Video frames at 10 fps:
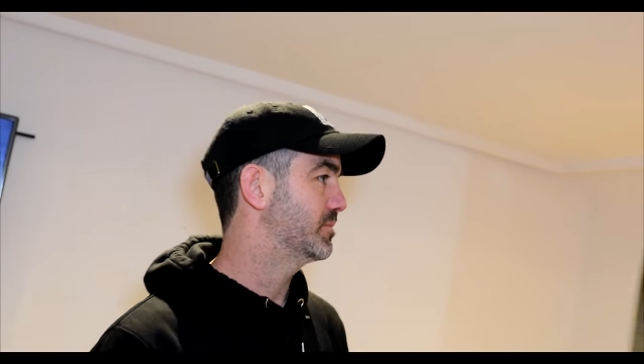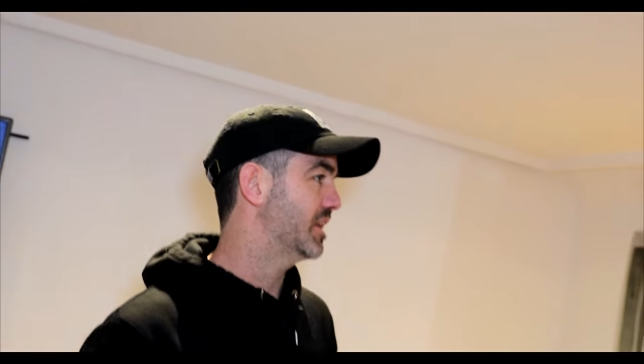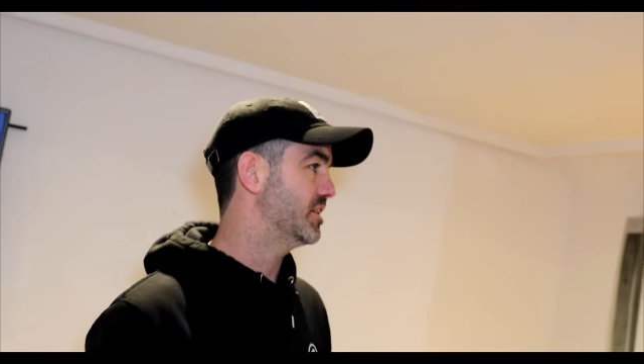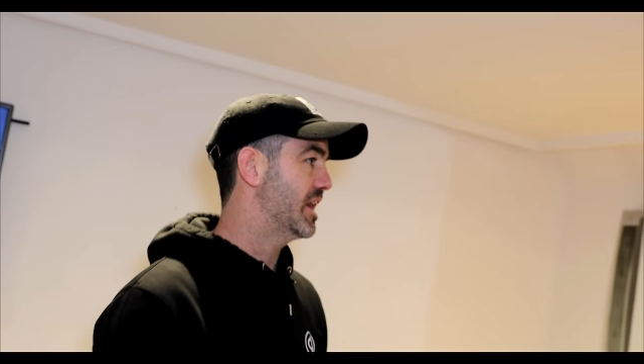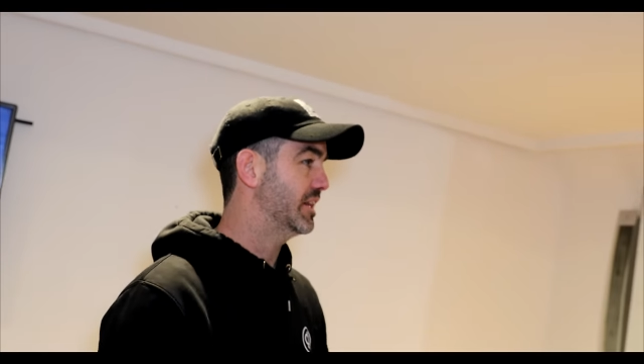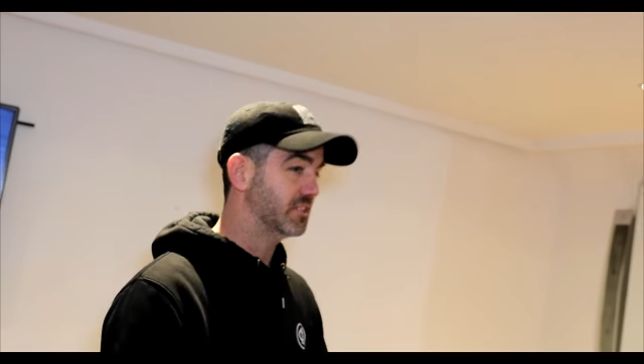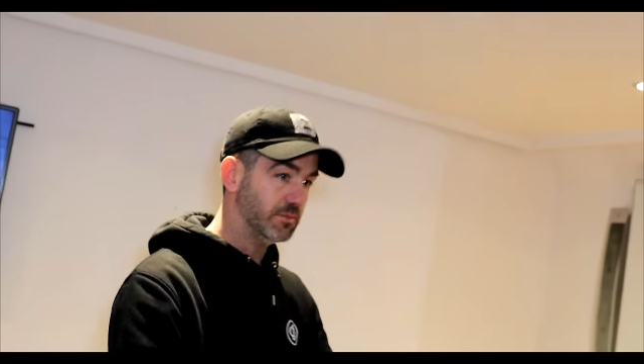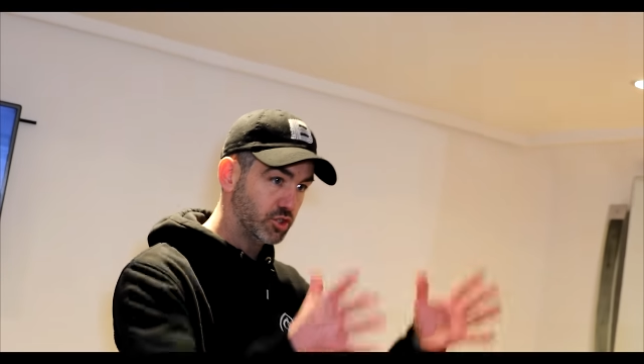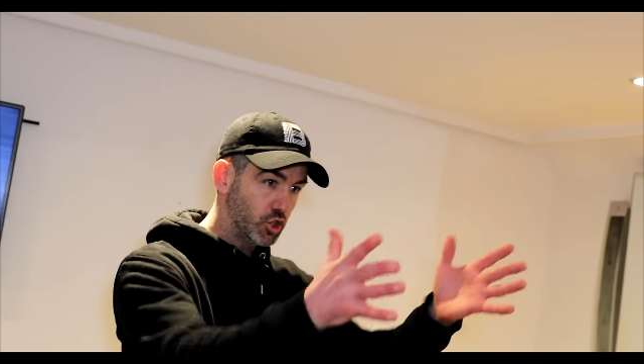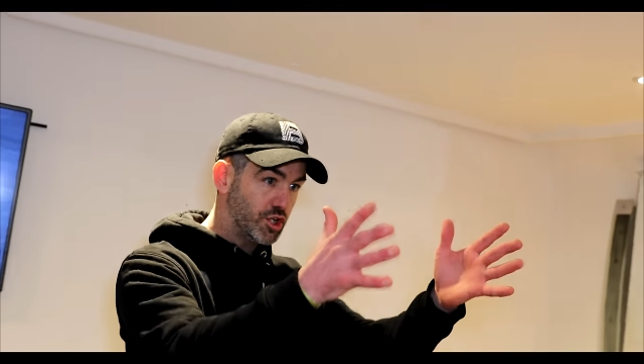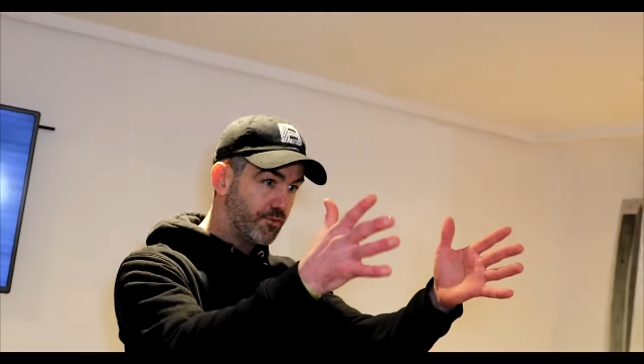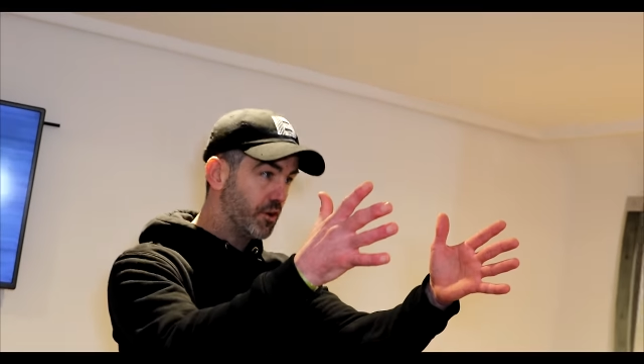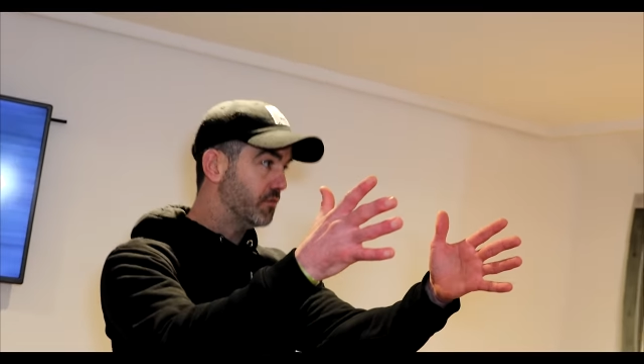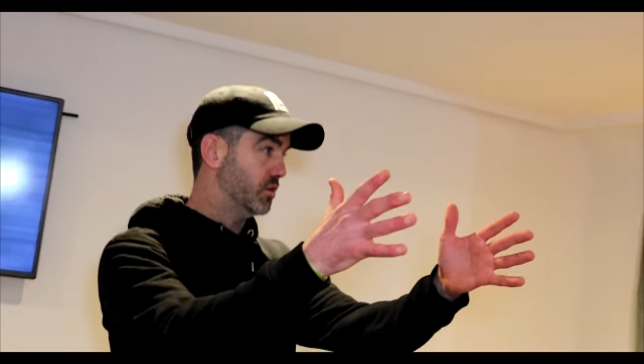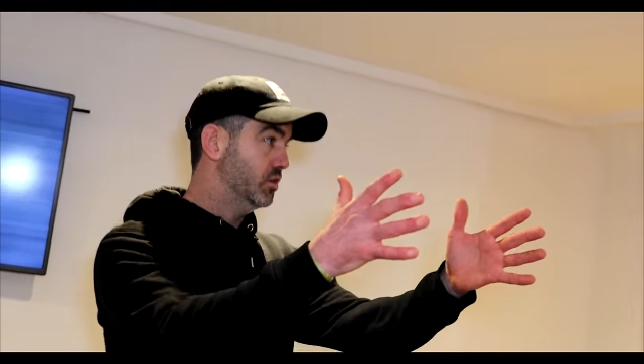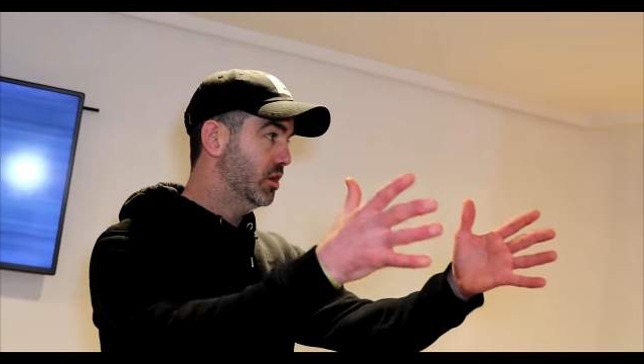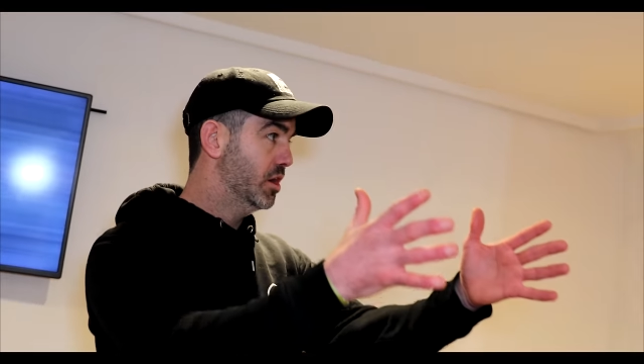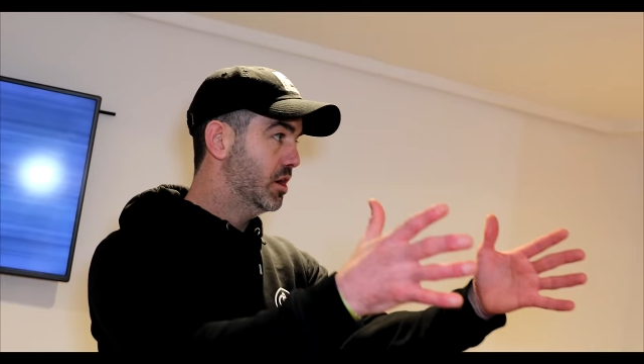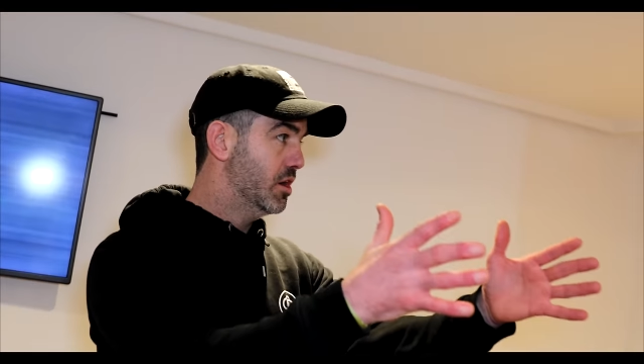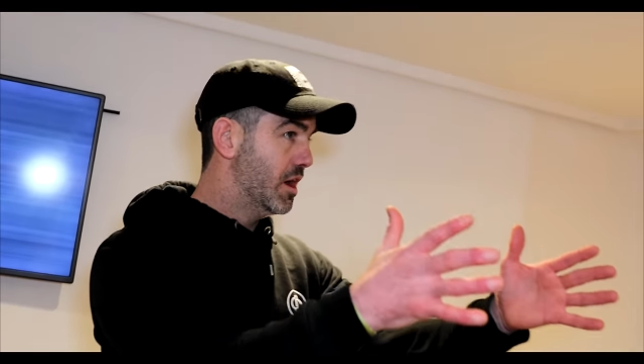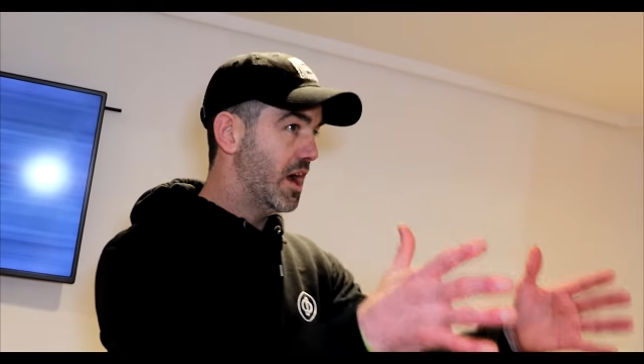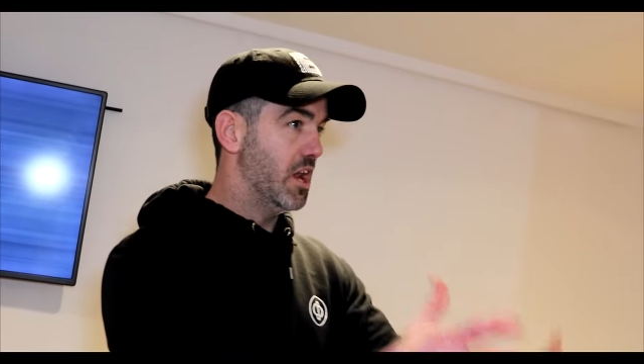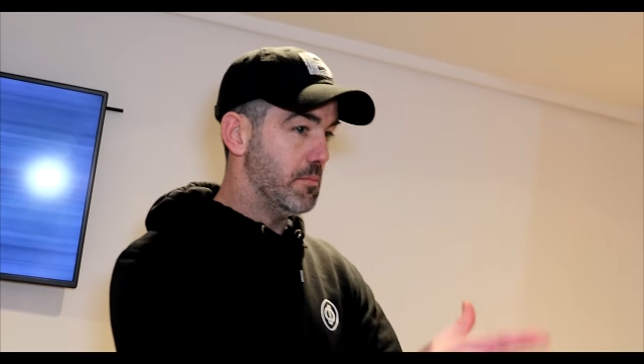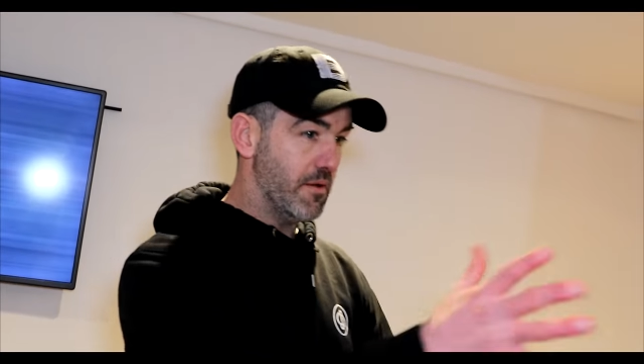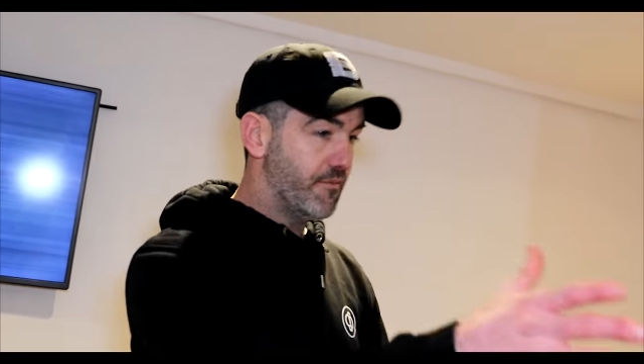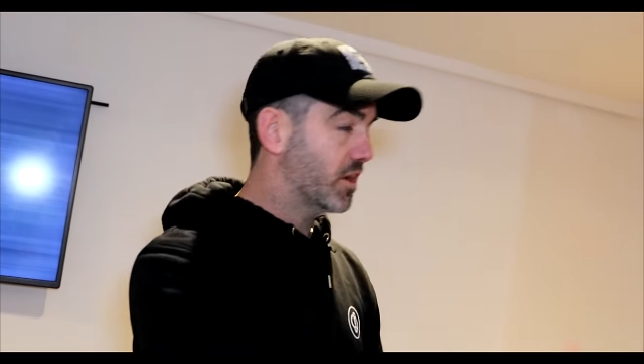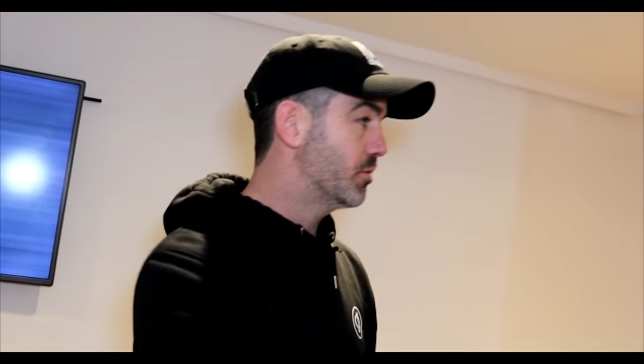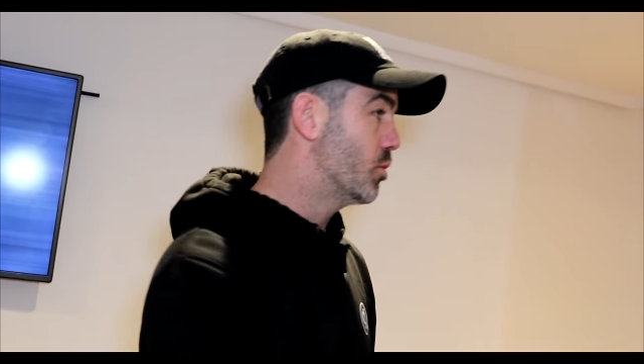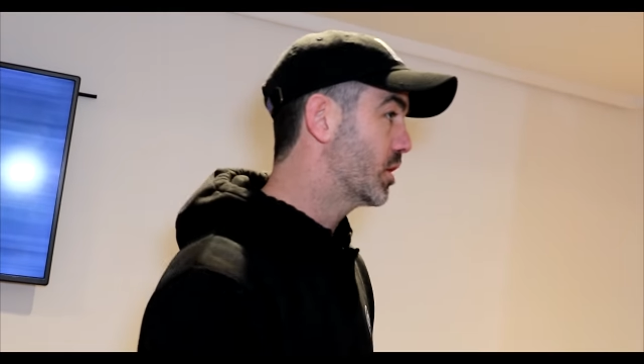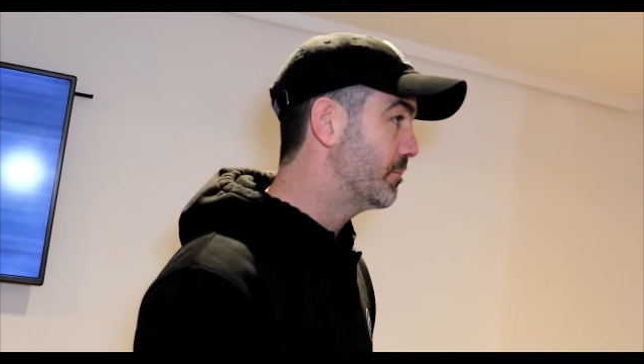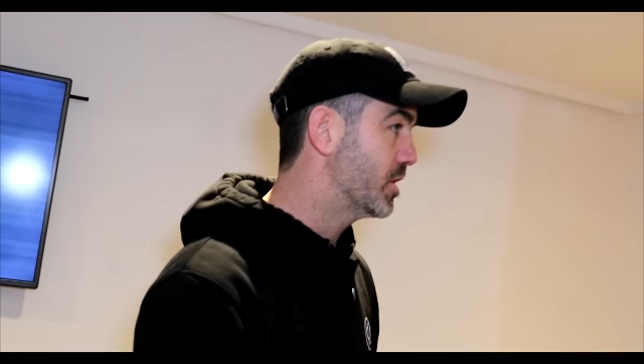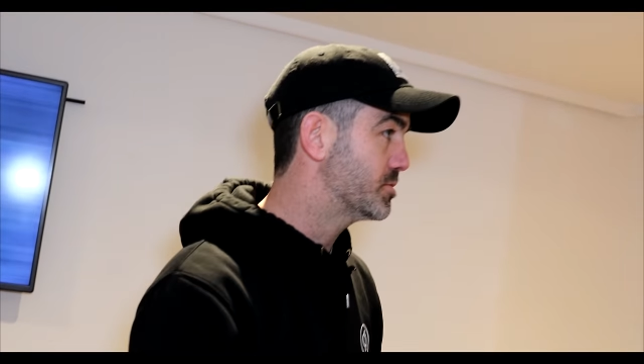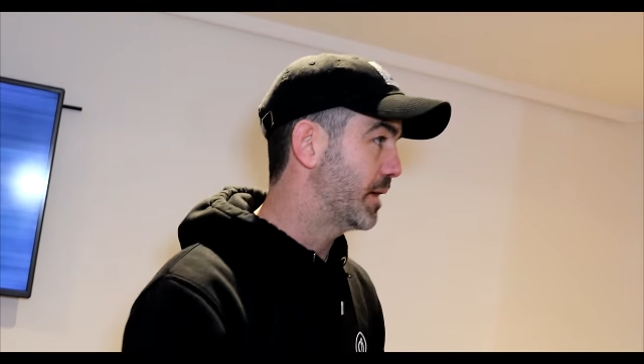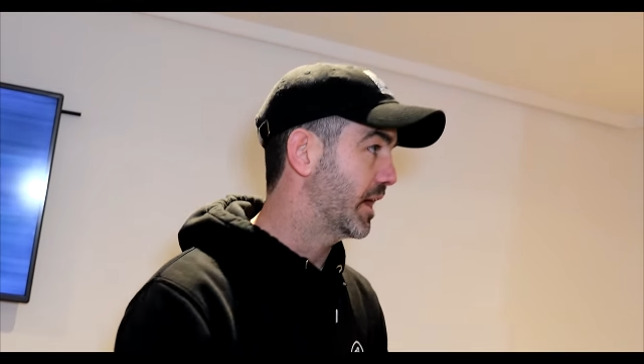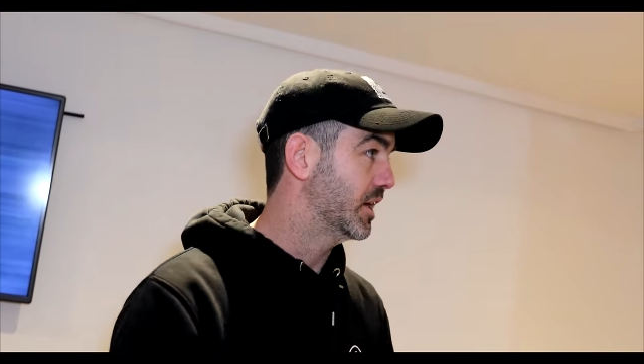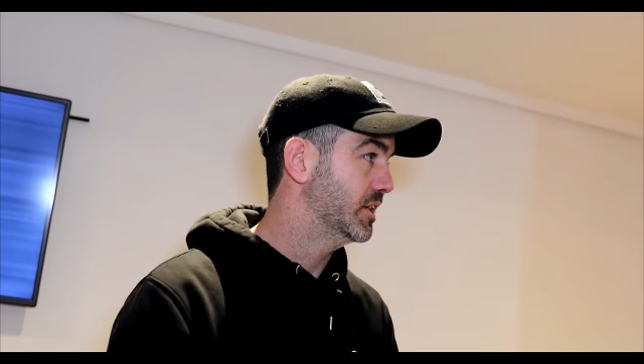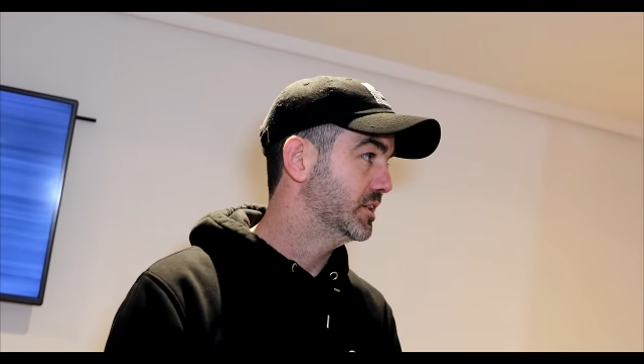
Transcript: I'm telling you now, he'll be stood in front of you and it'll be a fucking walking punch bag.